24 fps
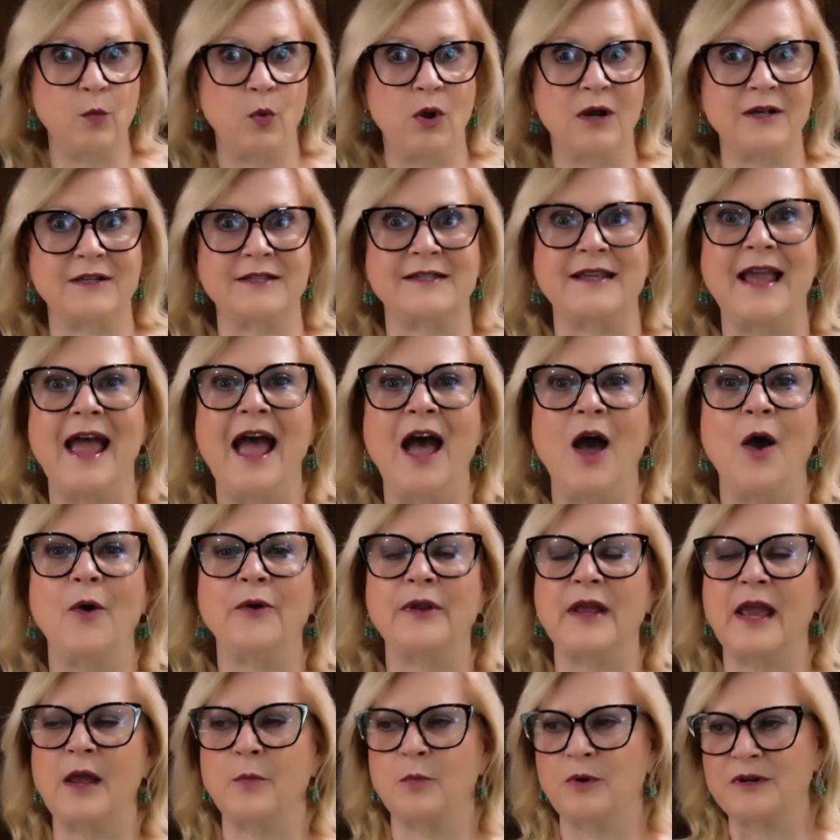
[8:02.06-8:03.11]
it works
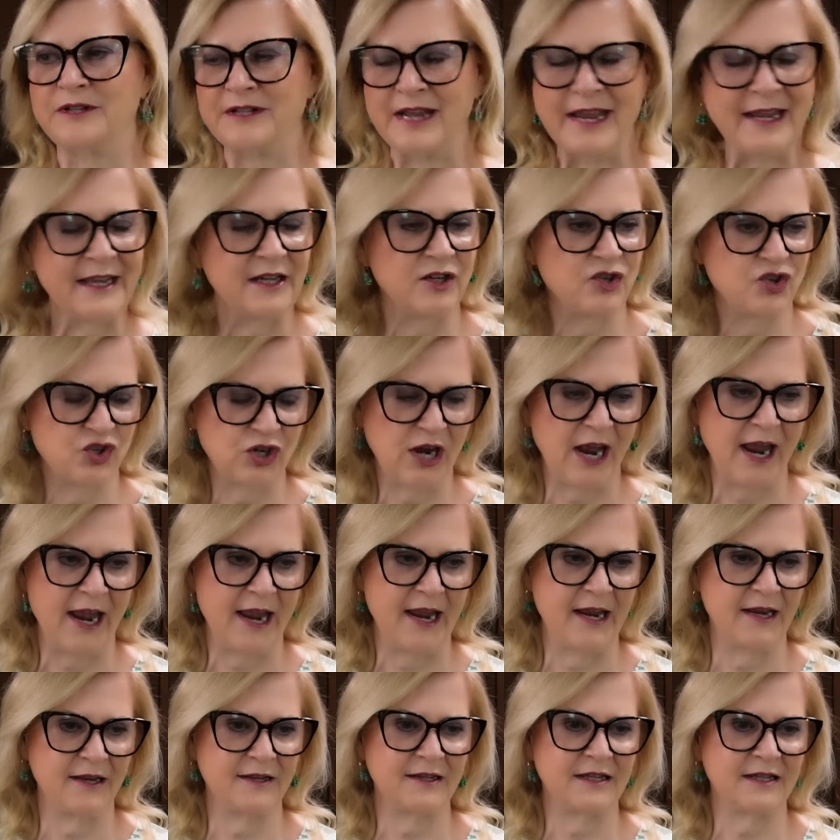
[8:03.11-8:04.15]
out, and we're taking
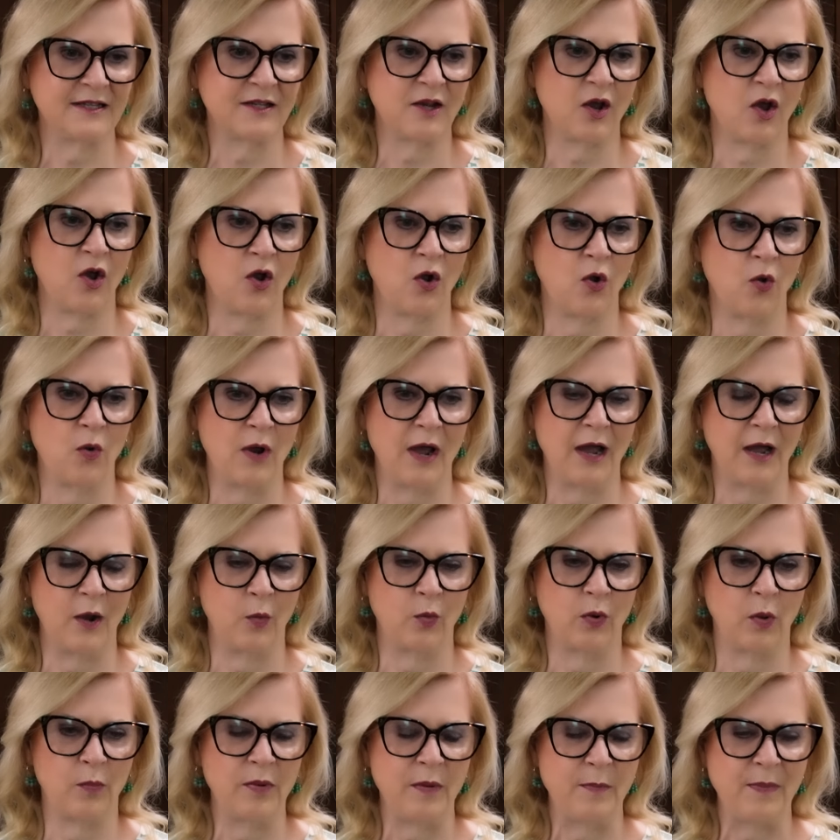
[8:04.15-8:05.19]
Jane, so
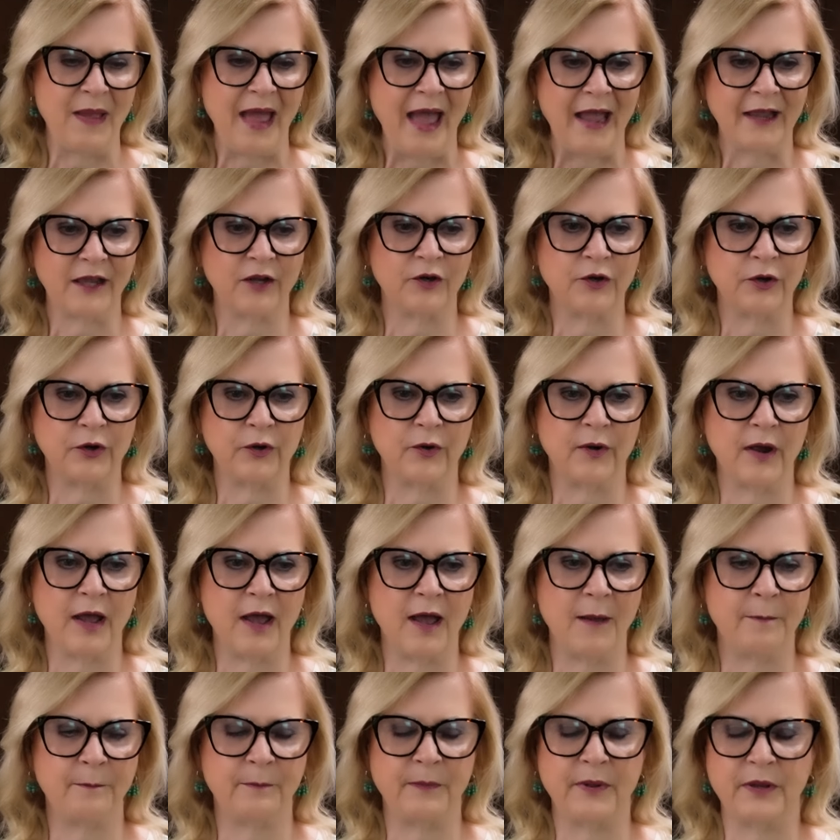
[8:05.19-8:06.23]
uh, we'll be packing her
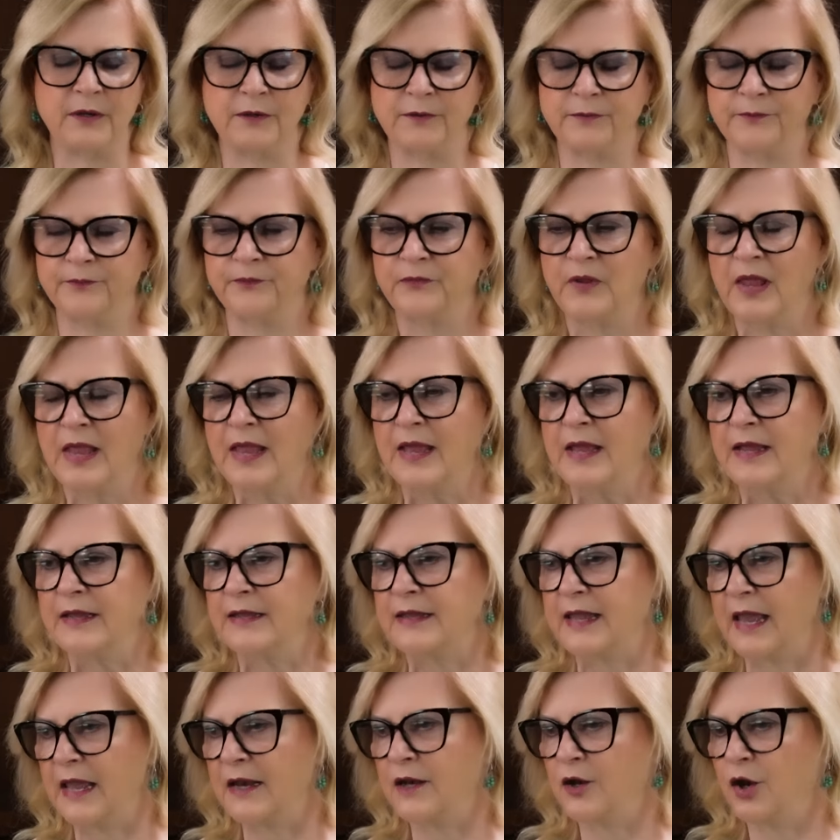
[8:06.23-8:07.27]
up and
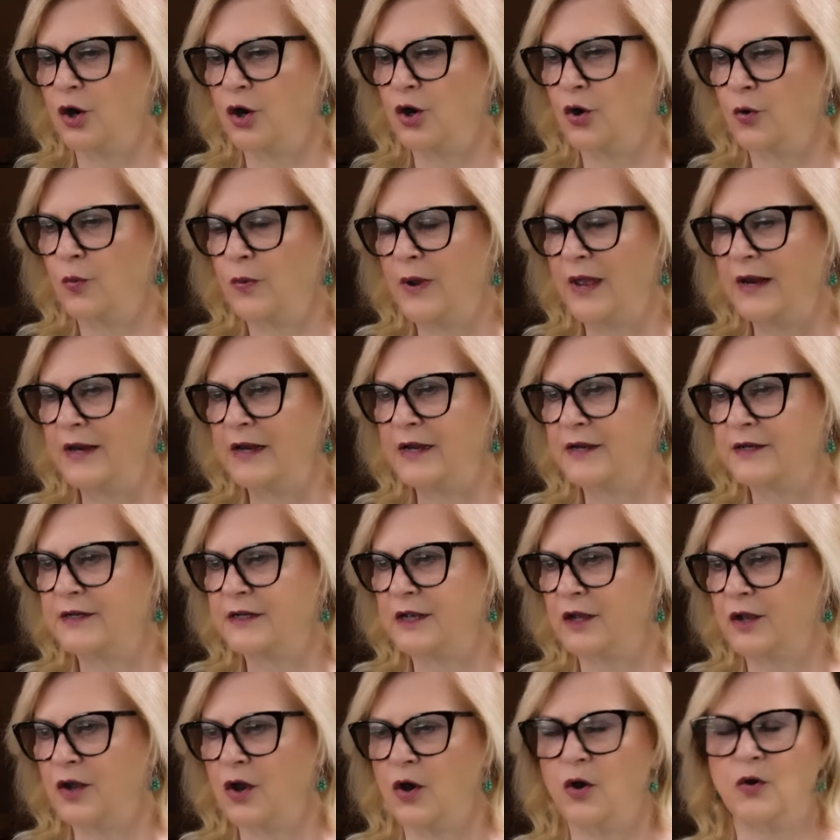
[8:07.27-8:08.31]
getting her ready
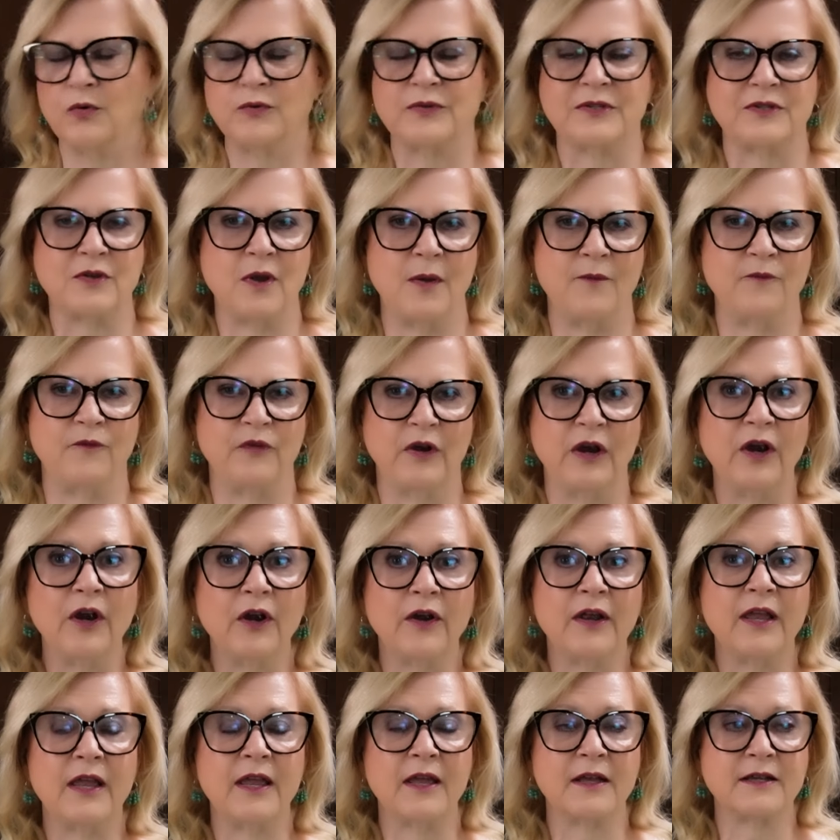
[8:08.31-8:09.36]
to go. So I'm
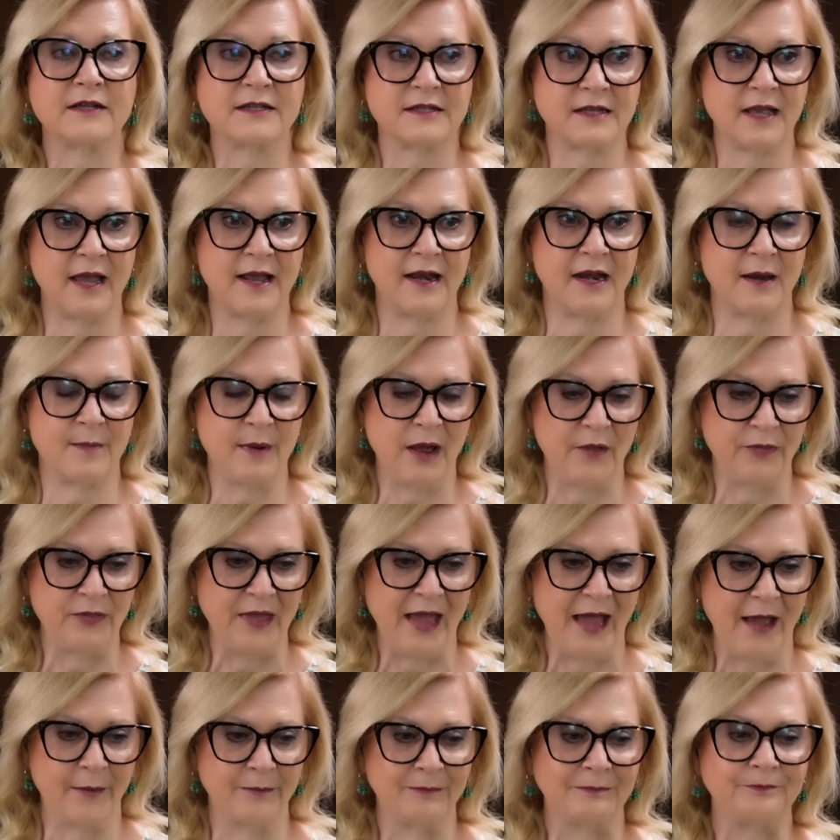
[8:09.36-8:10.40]
very excited about
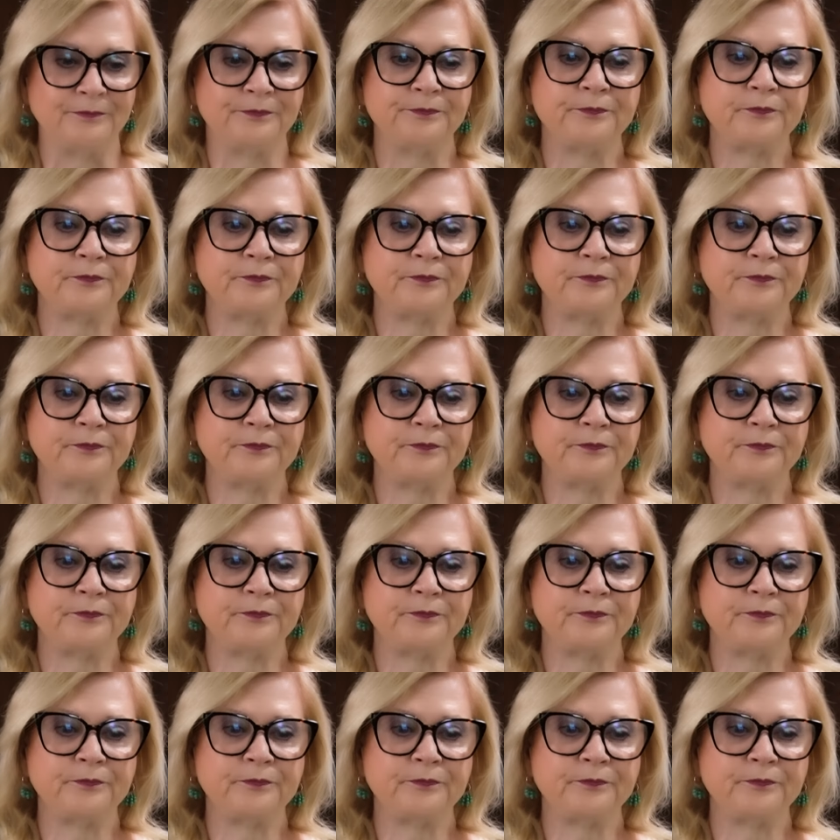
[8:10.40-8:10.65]
that.